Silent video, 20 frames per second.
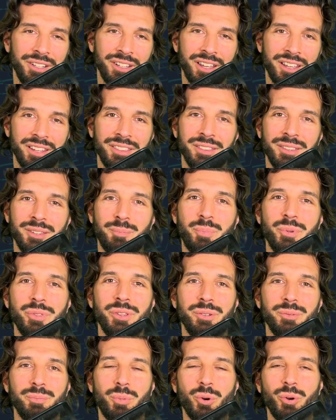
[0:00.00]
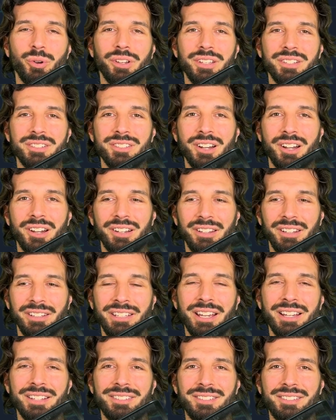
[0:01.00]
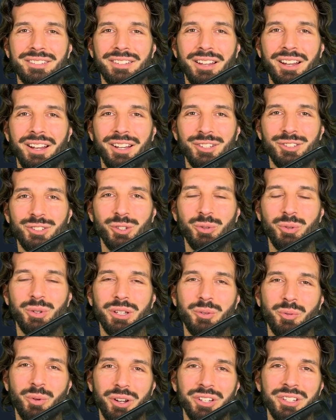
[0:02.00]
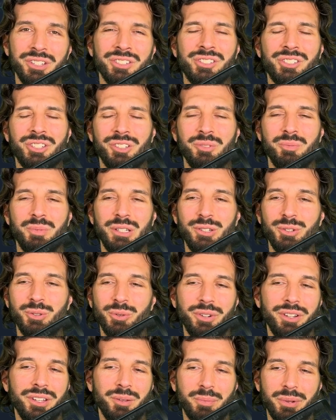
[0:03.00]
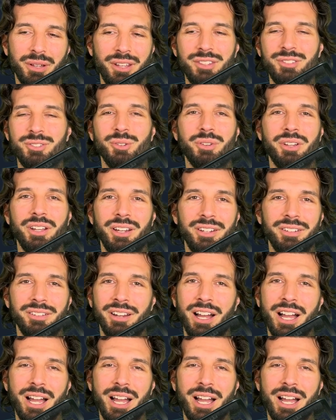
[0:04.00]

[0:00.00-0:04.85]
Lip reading: The Borg is not yet doing what you should be doing, but it's okay.